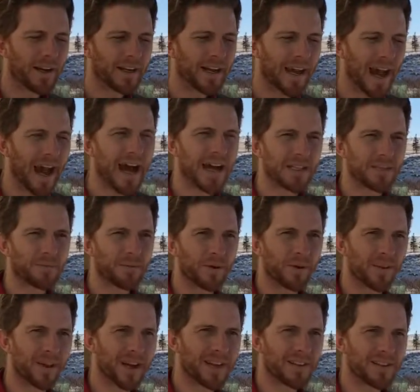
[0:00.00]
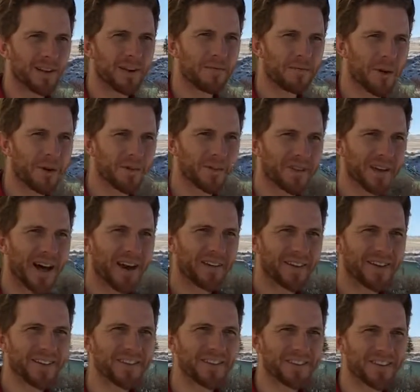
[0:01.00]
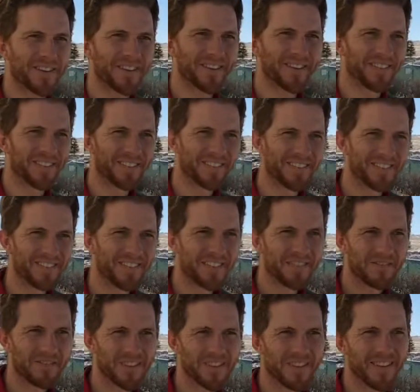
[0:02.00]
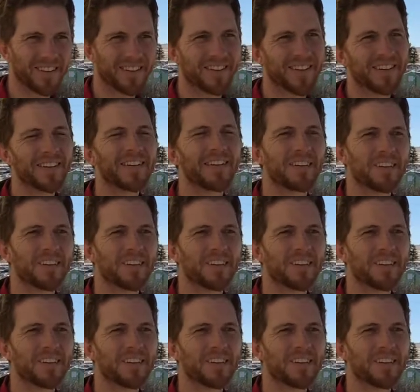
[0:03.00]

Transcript: in Casper. That's our most southeastern facility.